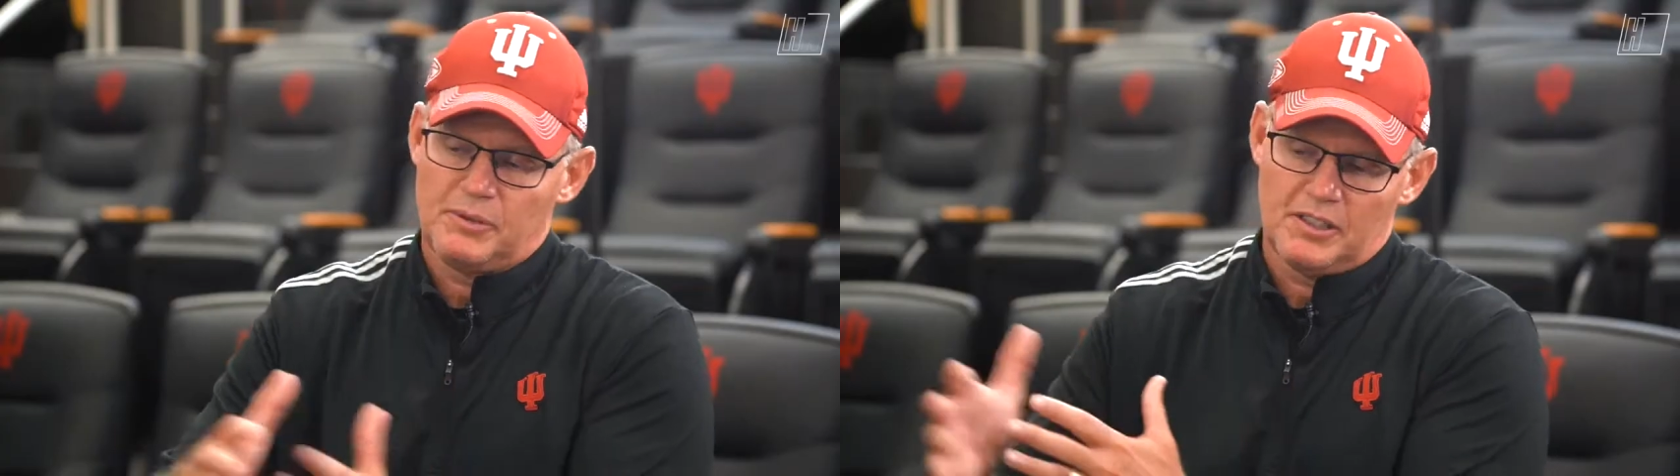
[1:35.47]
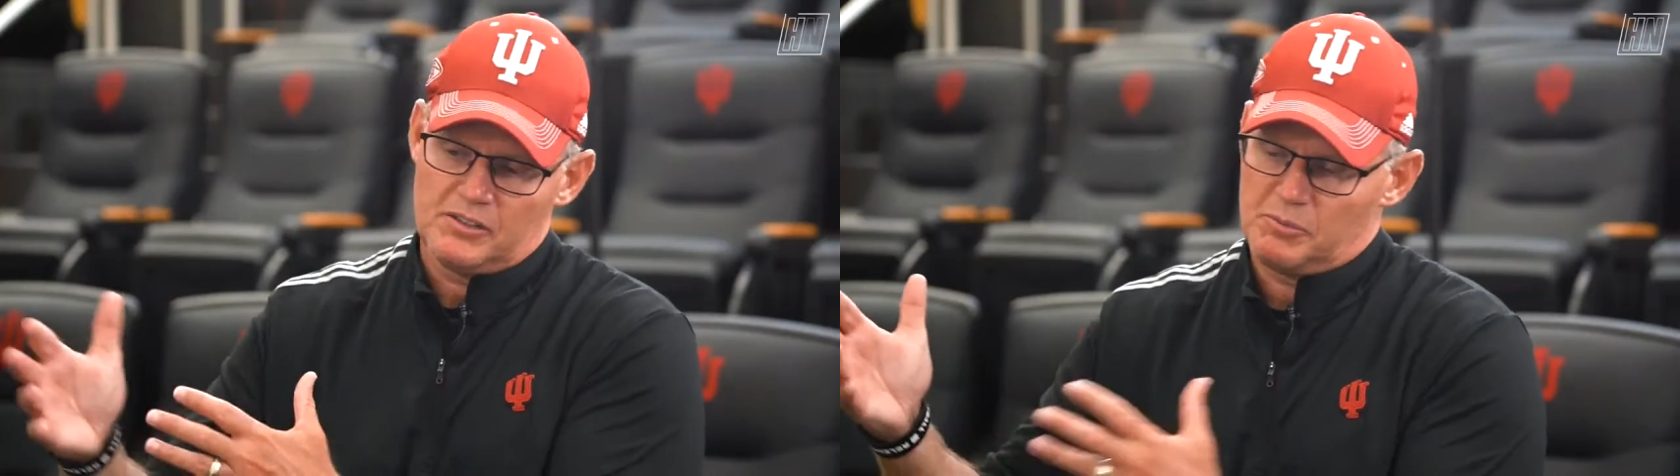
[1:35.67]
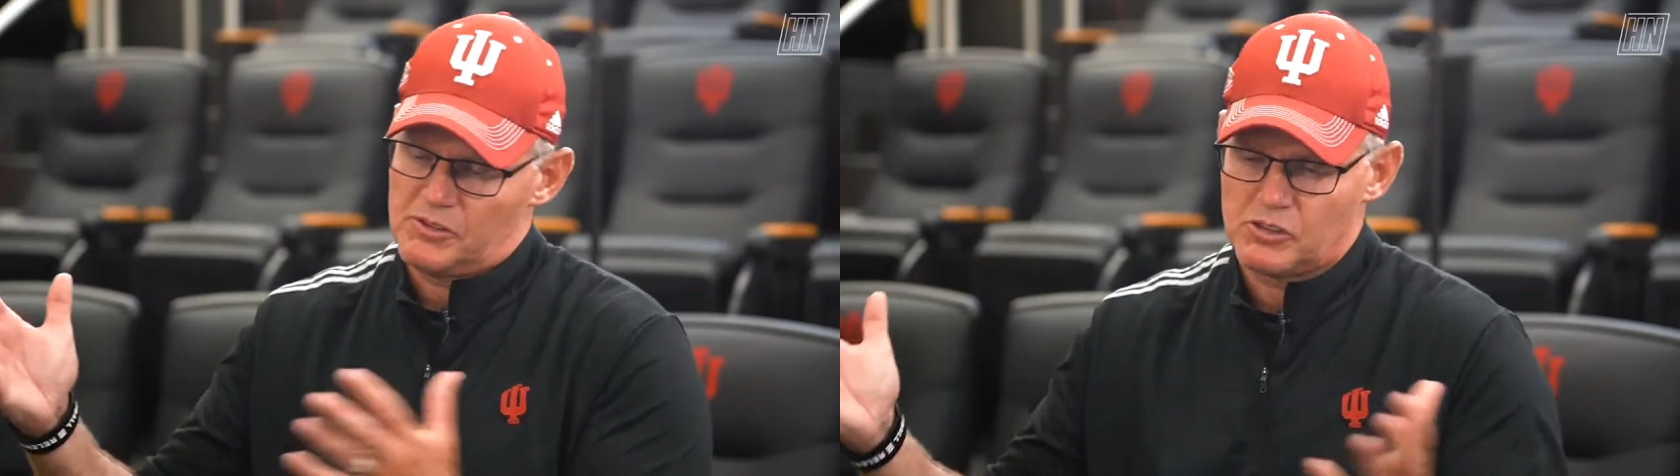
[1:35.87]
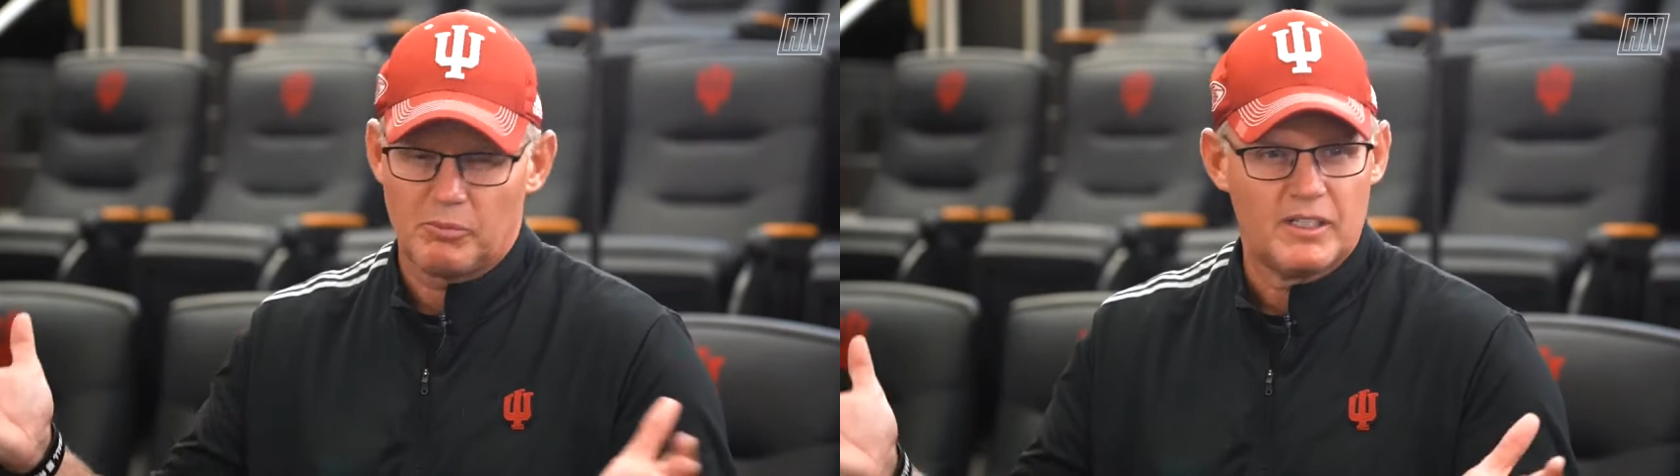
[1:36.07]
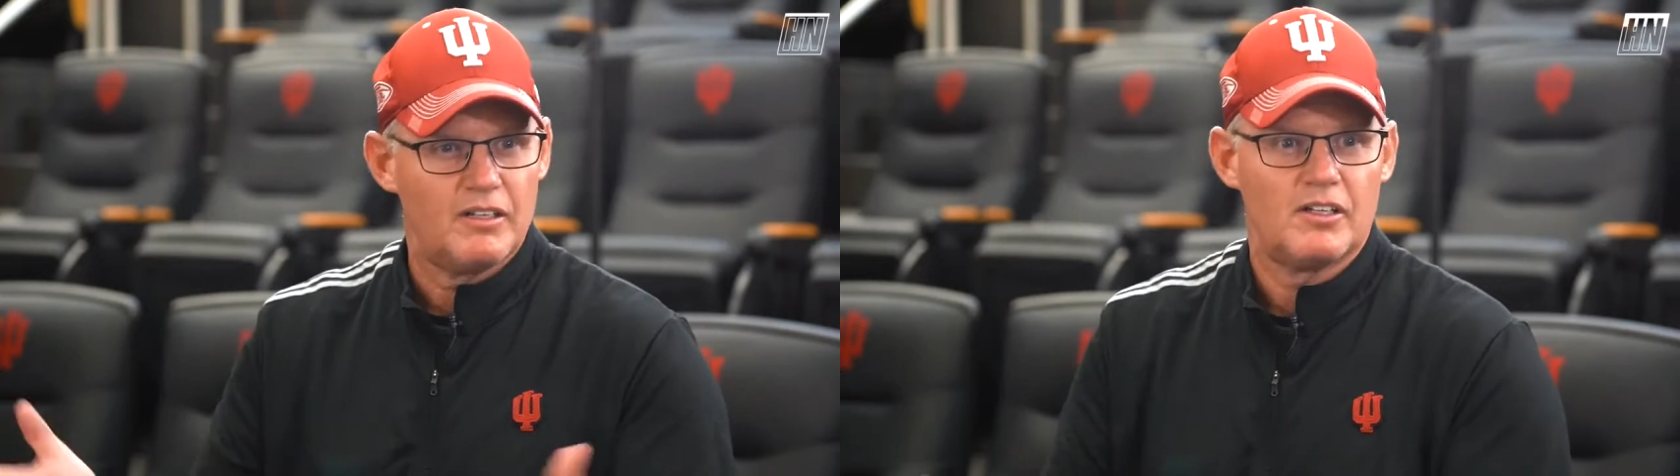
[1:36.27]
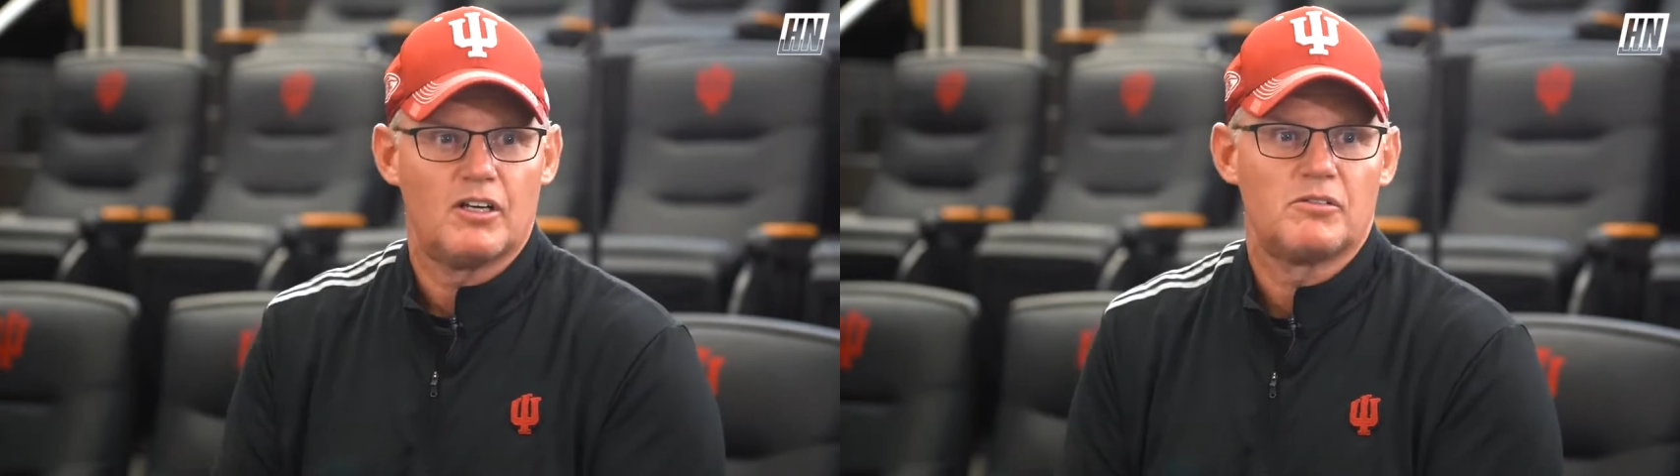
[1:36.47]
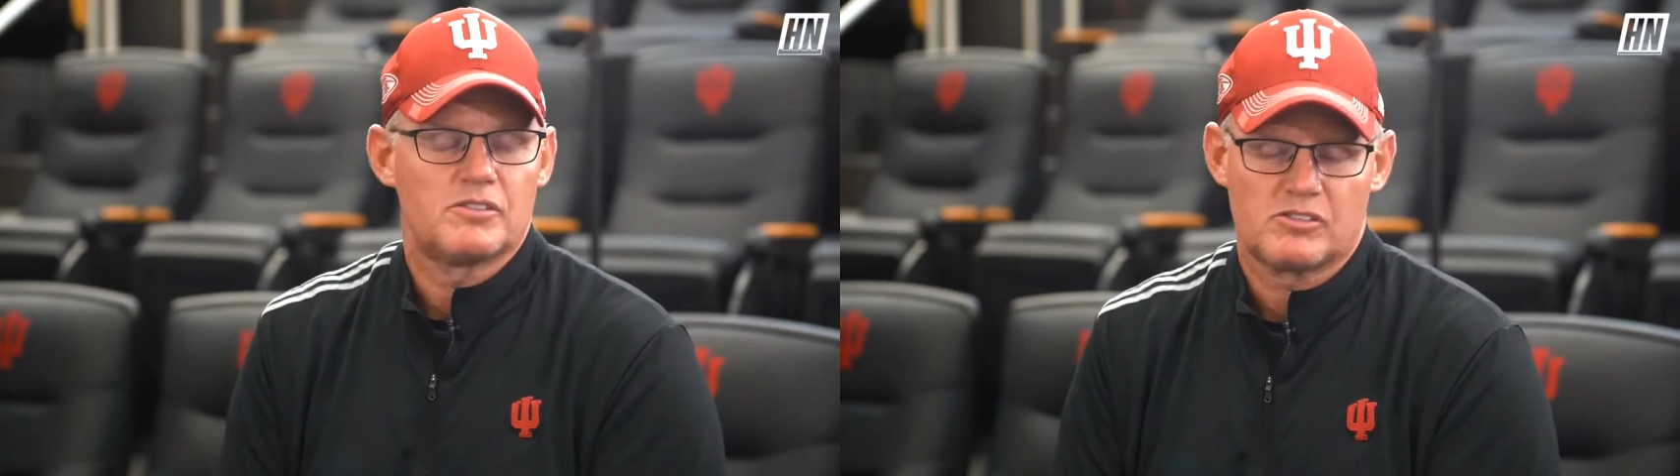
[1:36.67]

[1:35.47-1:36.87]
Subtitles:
because there's been so many unknowns